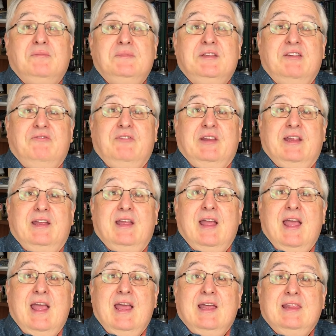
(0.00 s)
from Tiffany
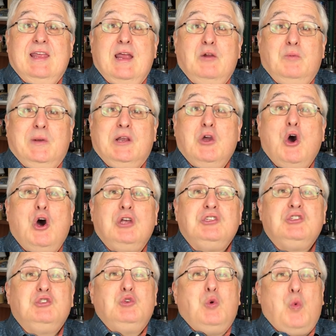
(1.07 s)
that it would
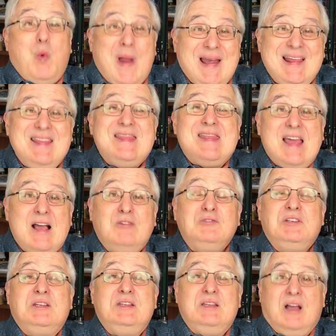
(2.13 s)
cost
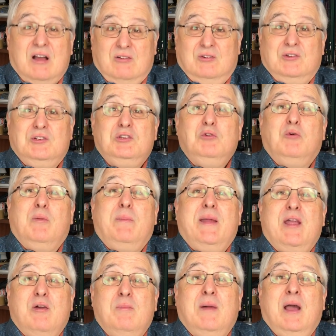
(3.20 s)
$20,000 to
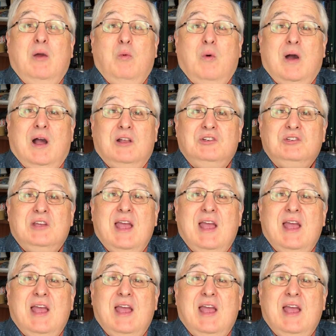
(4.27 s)
repair my watch